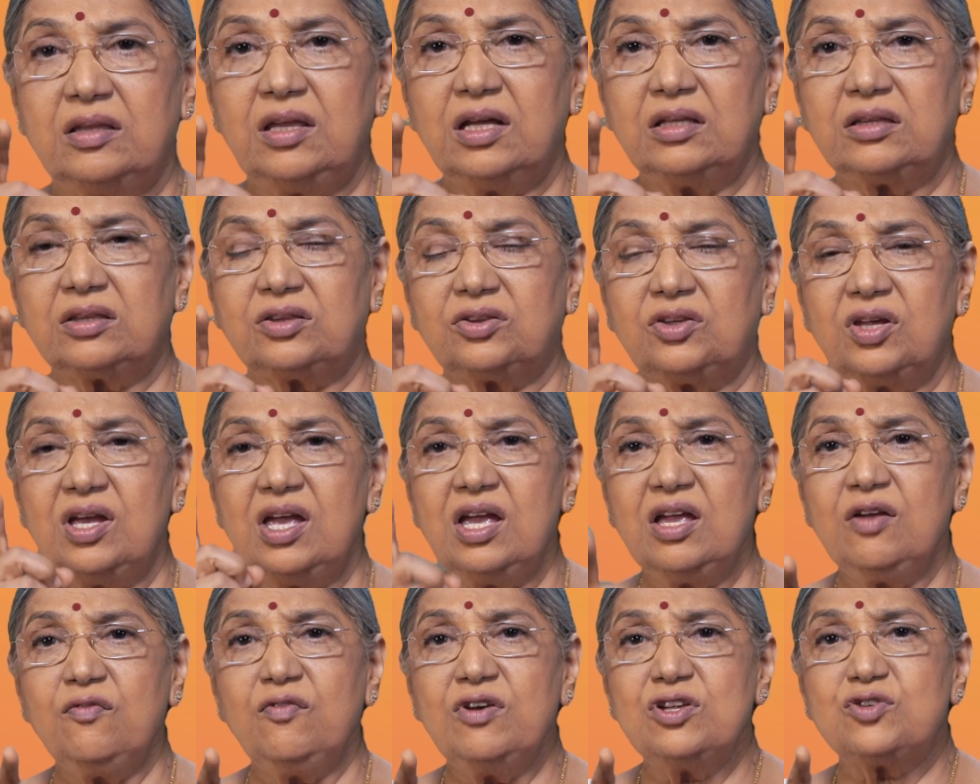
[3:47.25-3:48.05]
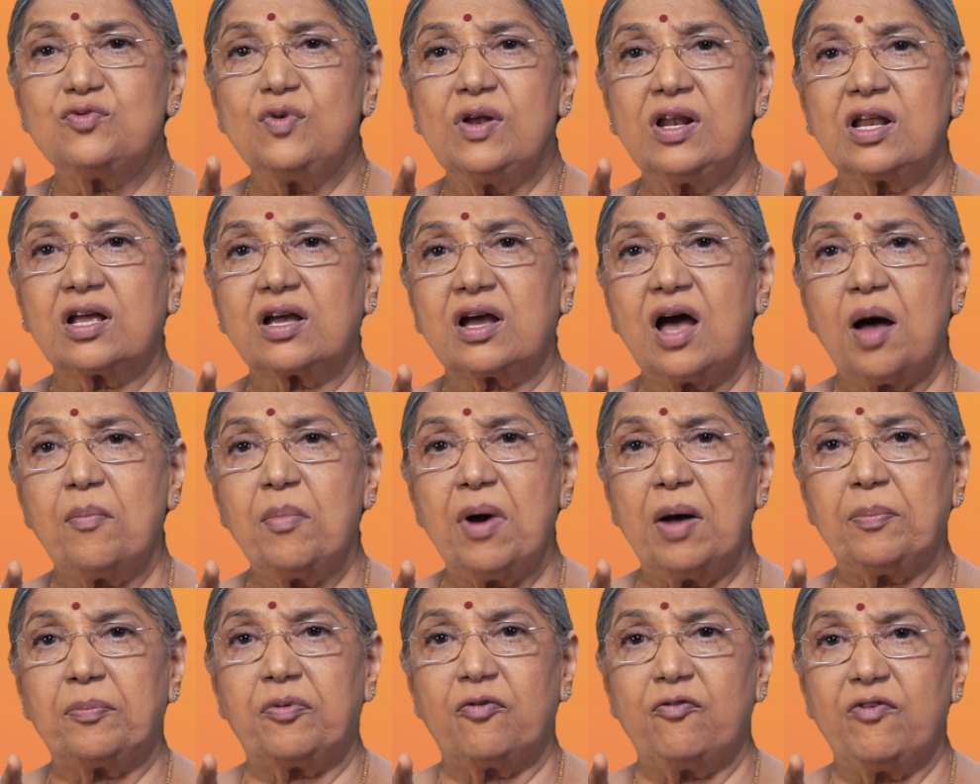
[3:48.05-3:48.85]
the thing which will
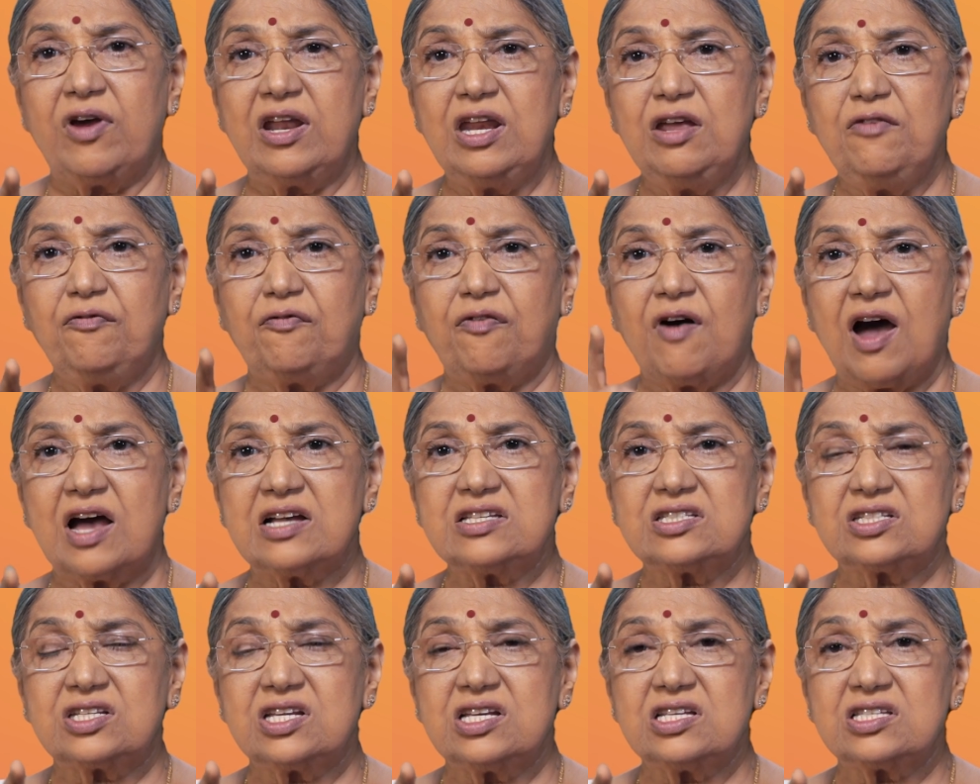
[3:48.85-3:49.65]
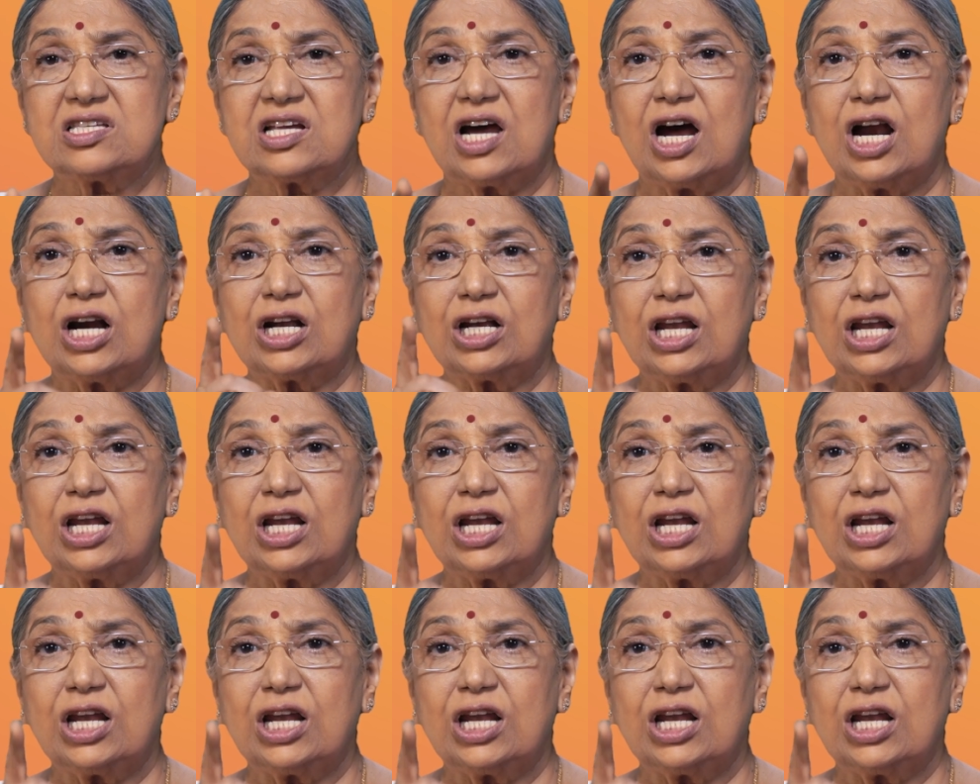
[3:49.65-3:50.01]
come up very fast is